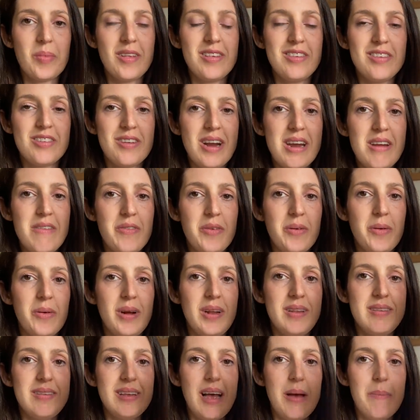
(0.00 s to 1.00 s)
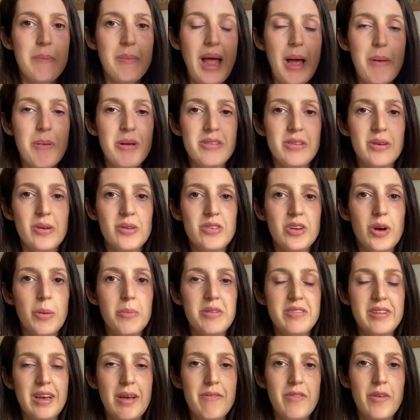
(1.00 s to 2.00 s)
straightforward um, camisole top
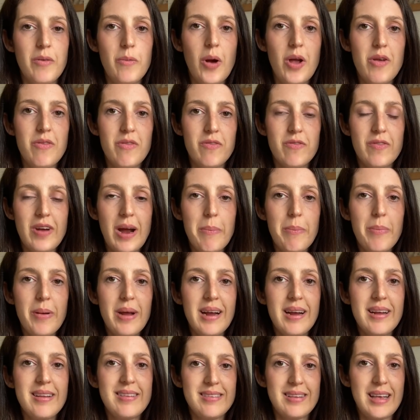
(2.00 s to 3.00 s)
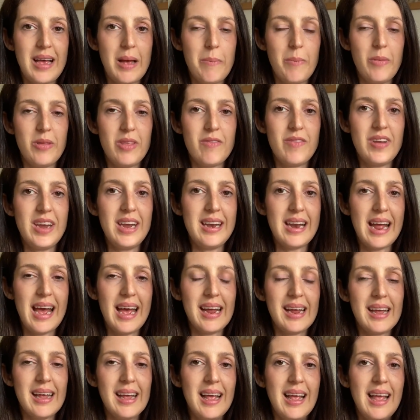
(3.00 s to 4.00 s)
design for woven fabrics um, with a
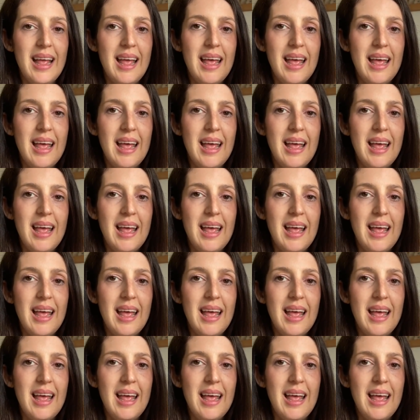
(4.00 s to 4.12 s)
v-neck.